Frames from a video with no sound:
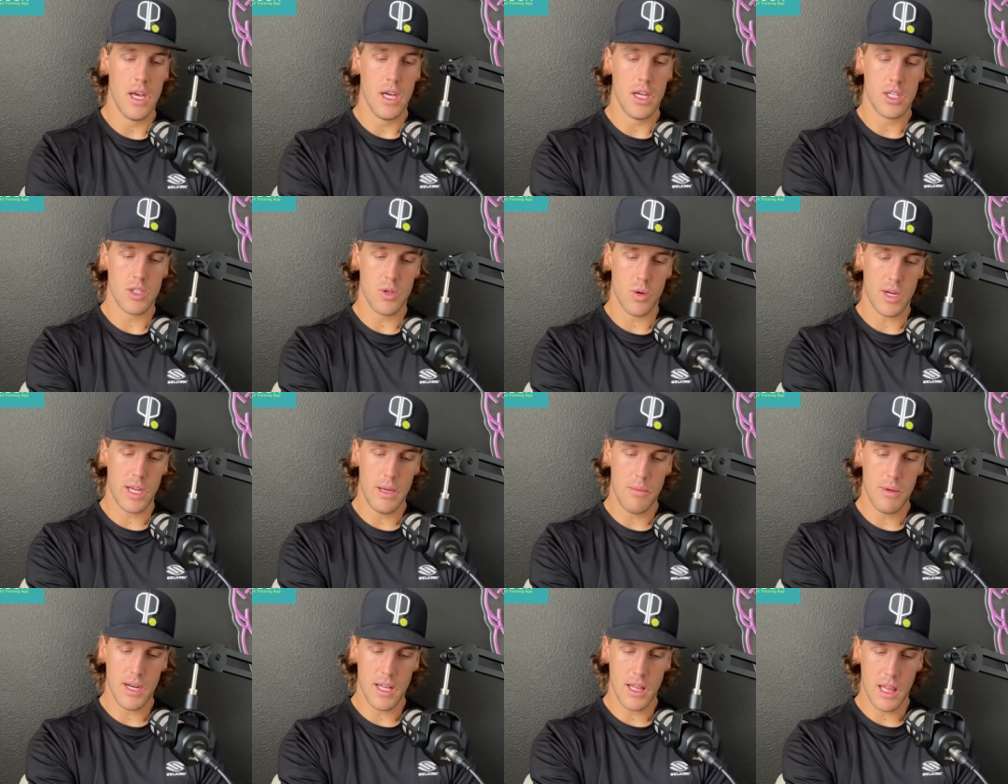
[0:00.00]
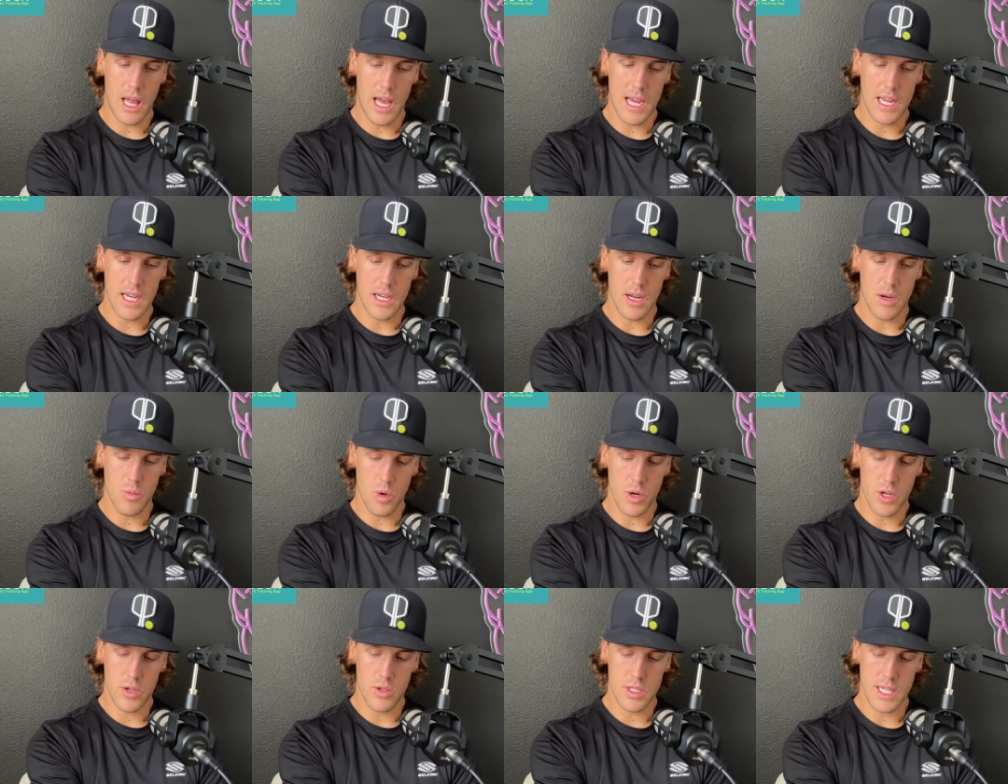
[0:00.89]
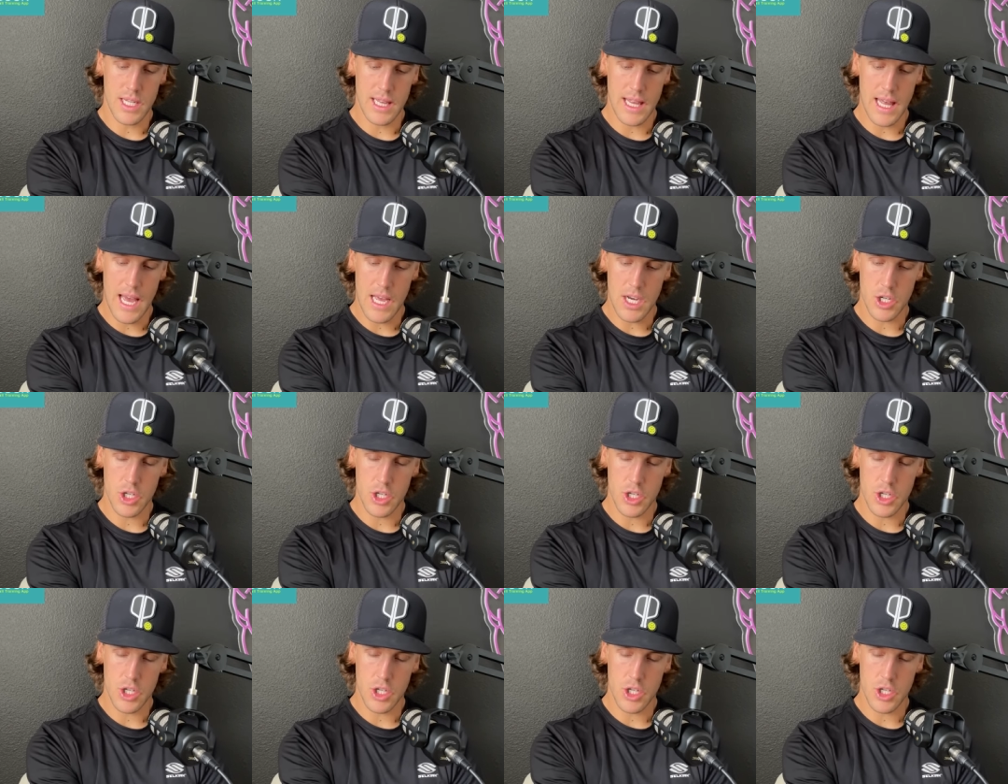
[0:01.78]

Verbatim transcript: So we're keeping it light and we're using that